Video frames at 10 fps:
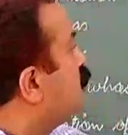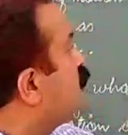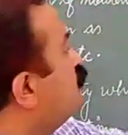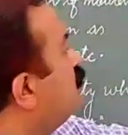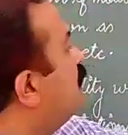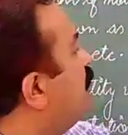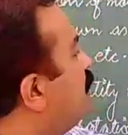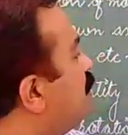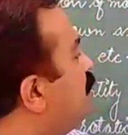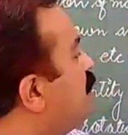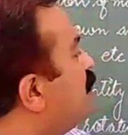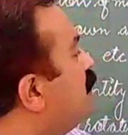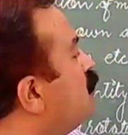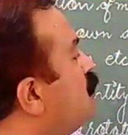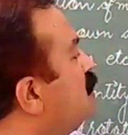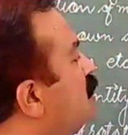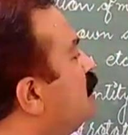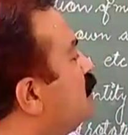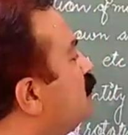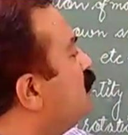Whose direction is along the
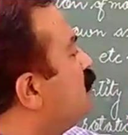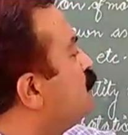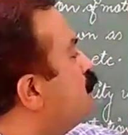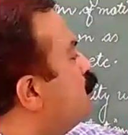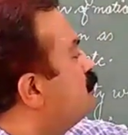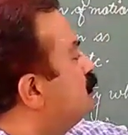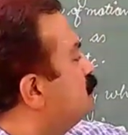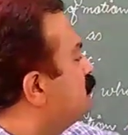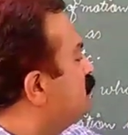direction of motion.